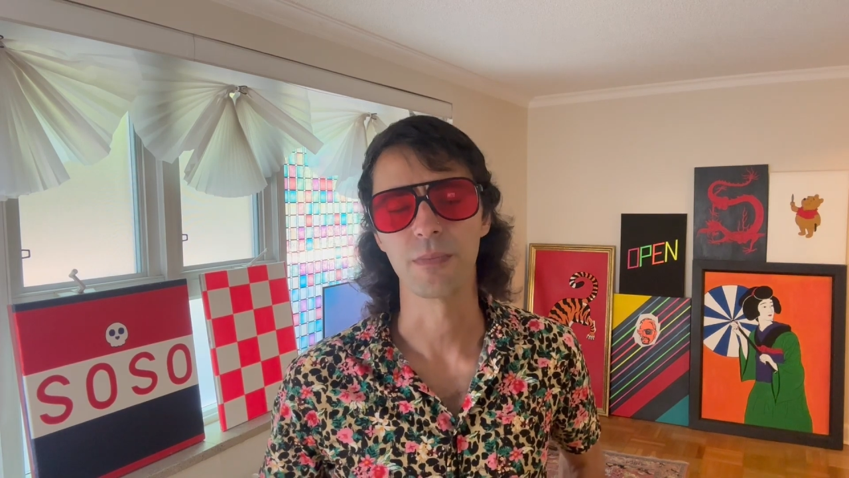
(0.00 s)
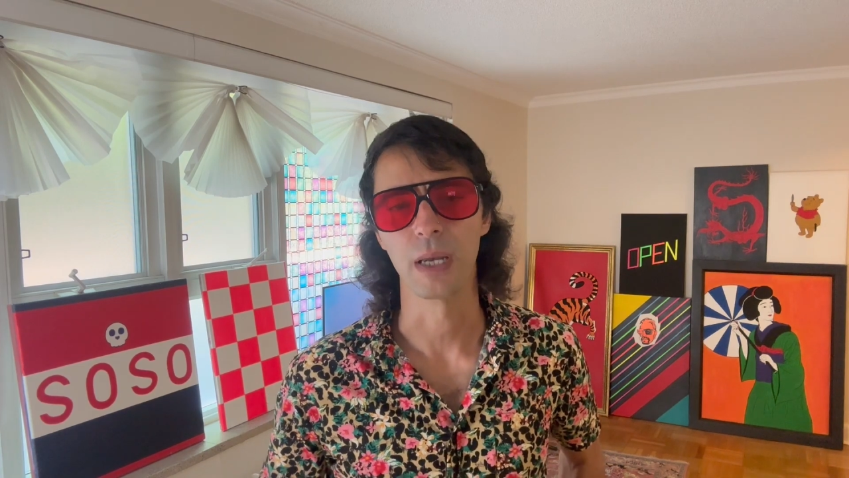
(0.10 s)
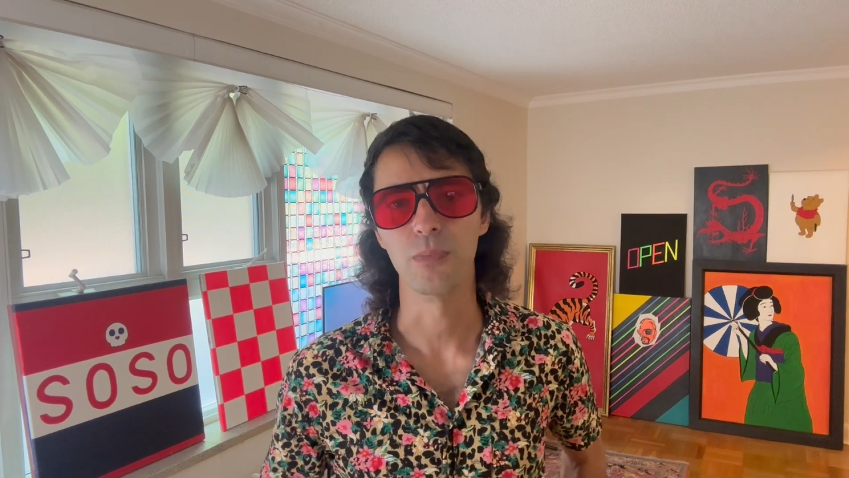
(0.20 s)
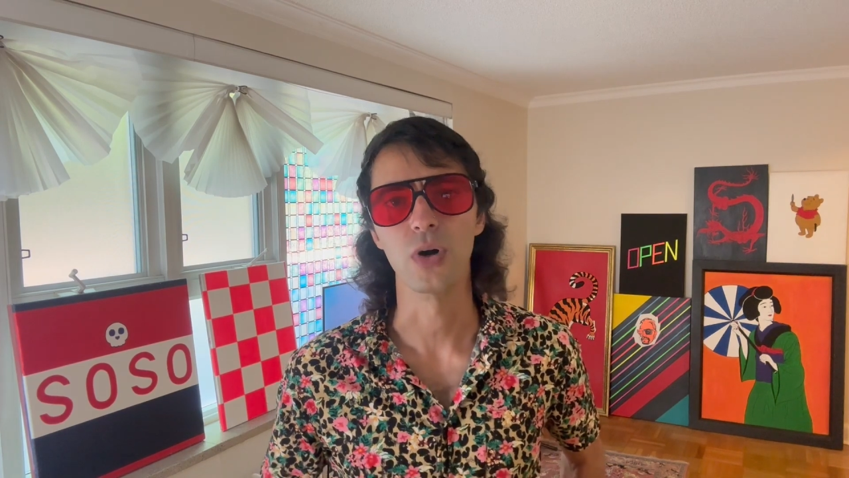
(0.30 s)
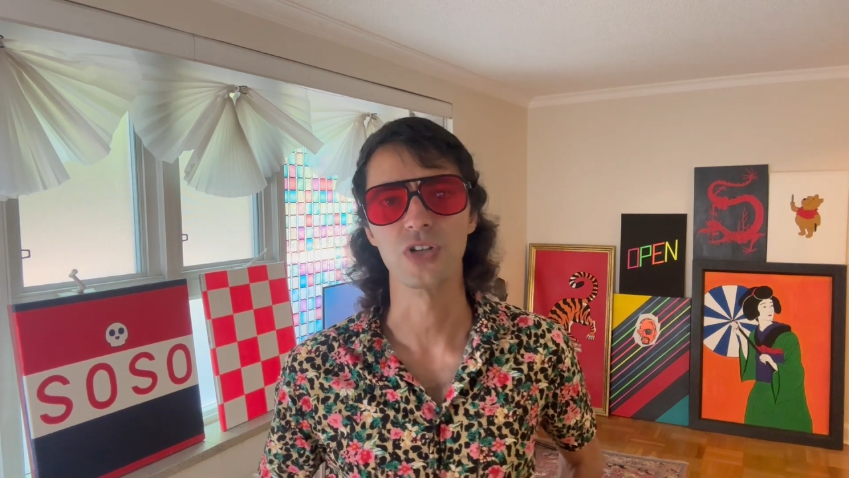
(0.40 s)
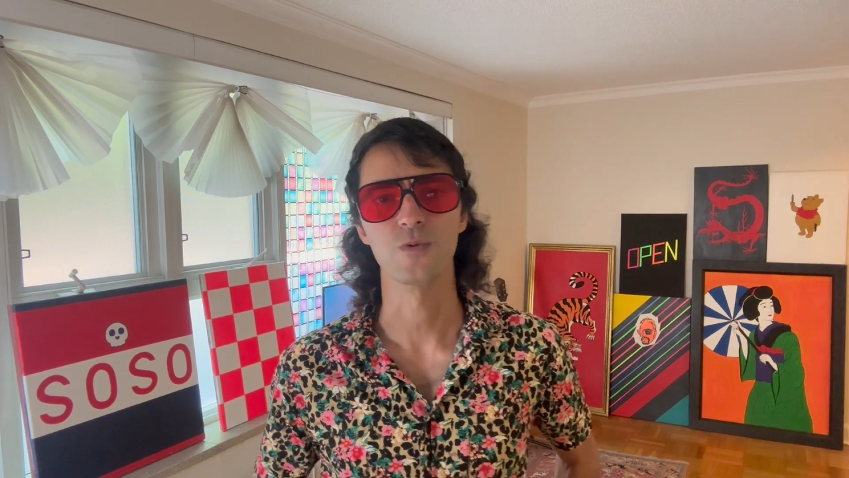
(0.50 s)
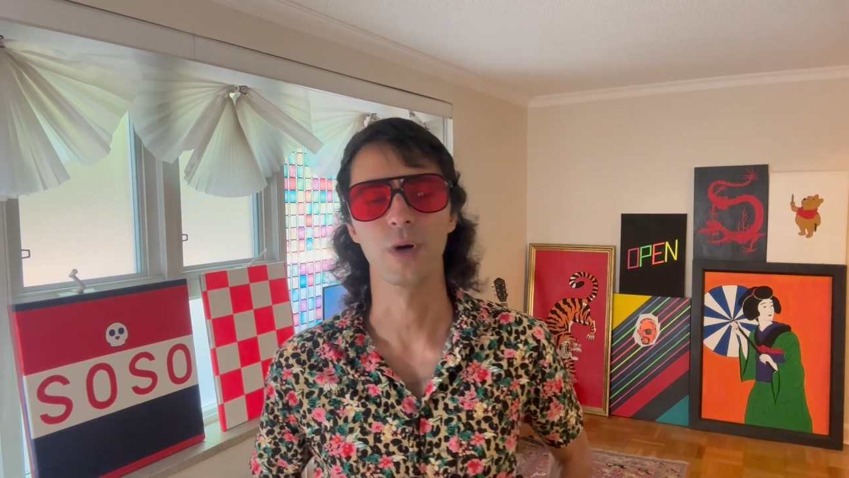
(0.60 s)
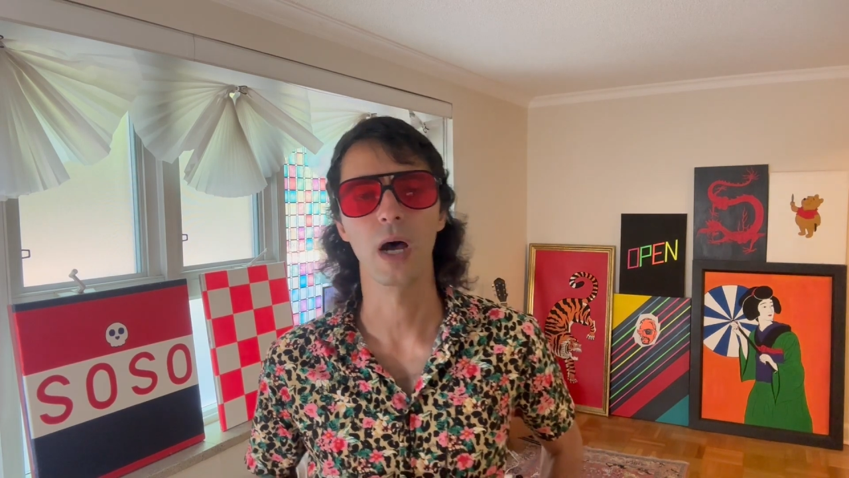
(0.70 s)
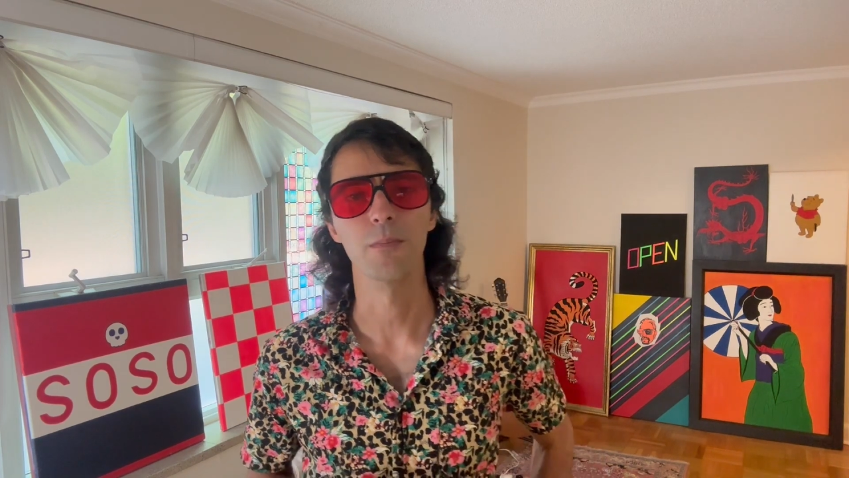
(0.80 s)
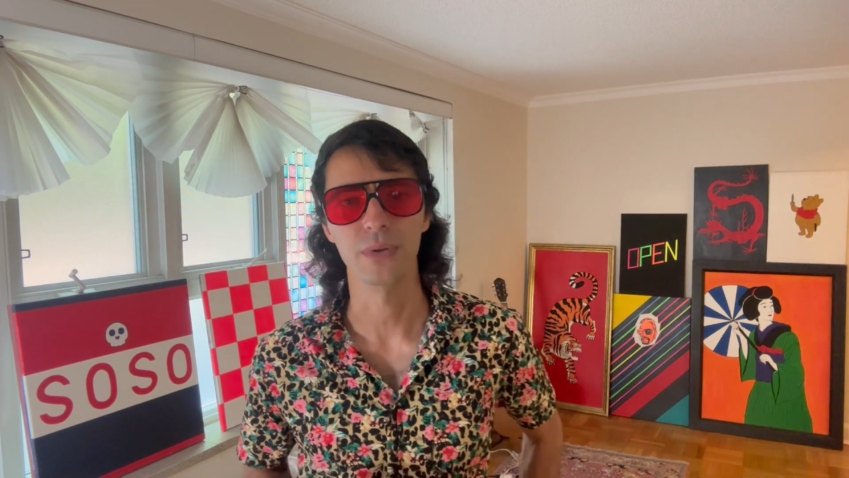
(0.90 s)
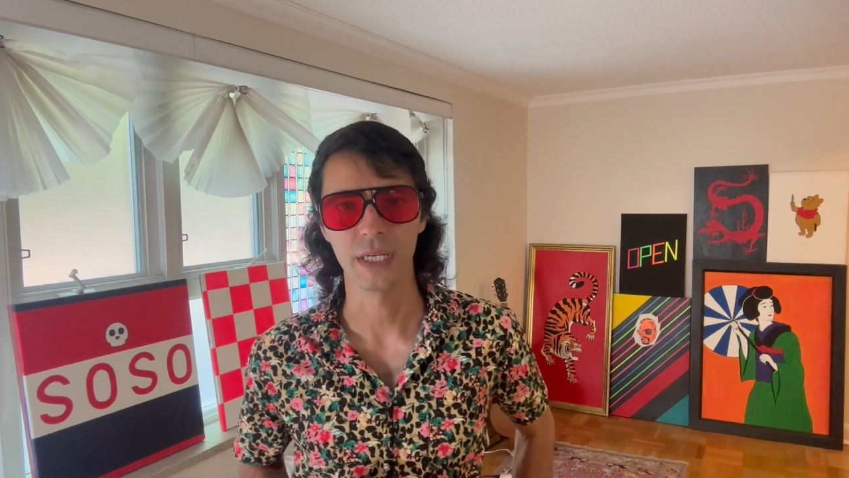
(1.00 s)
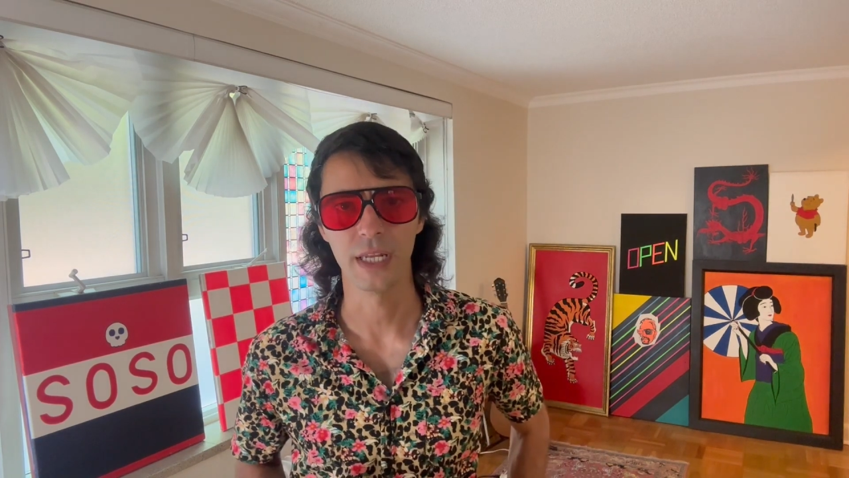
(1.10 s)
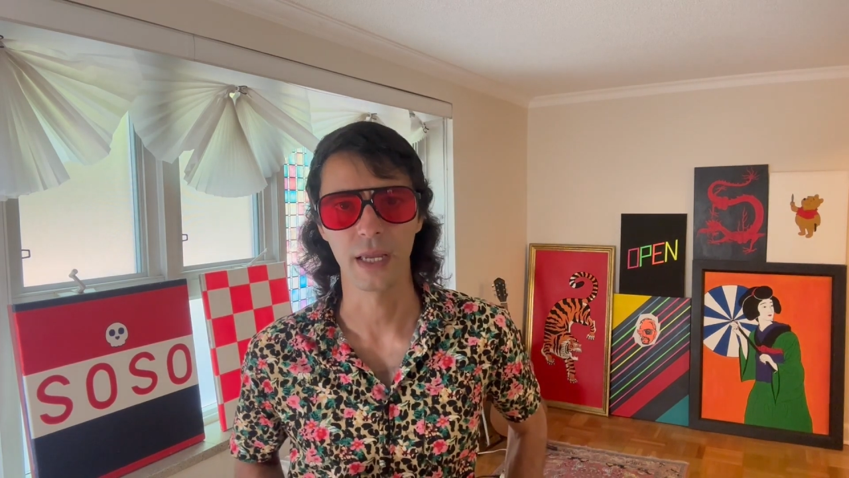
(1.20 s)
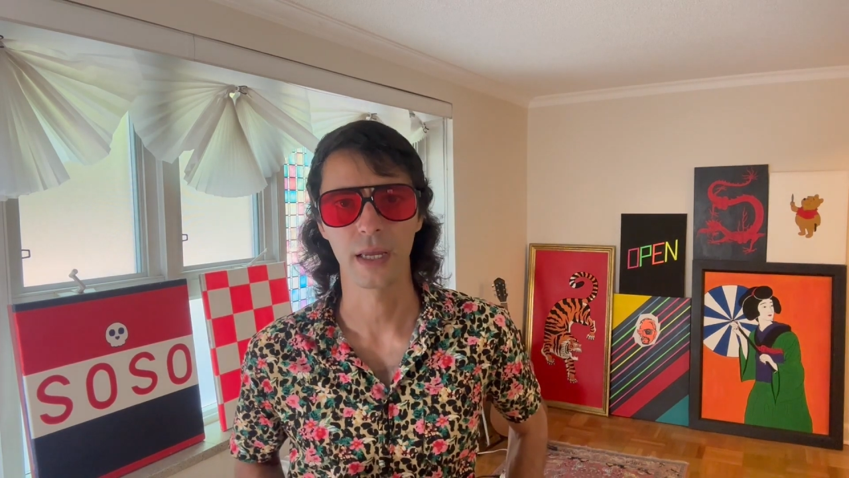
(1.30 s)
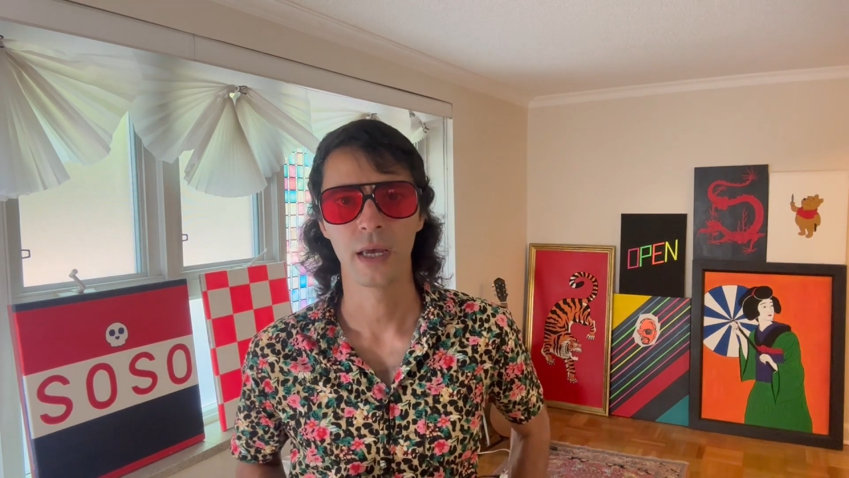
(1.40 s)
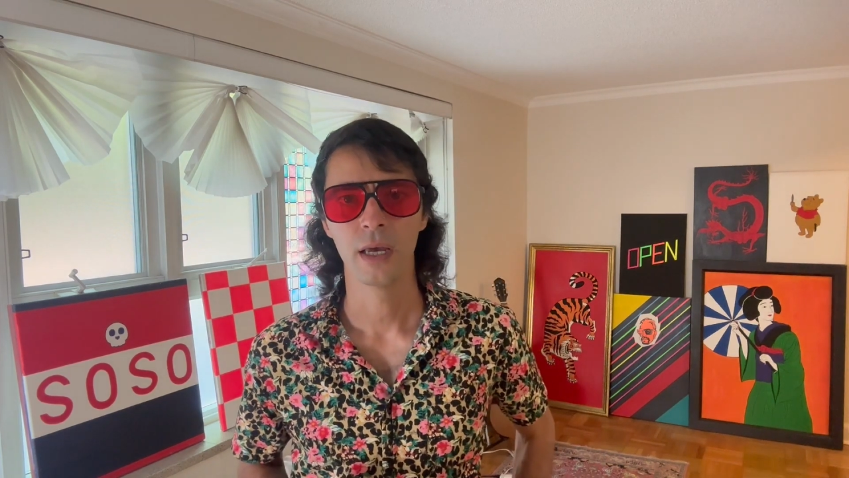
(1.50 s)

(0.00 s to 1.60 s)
my puss when I'm bleeding.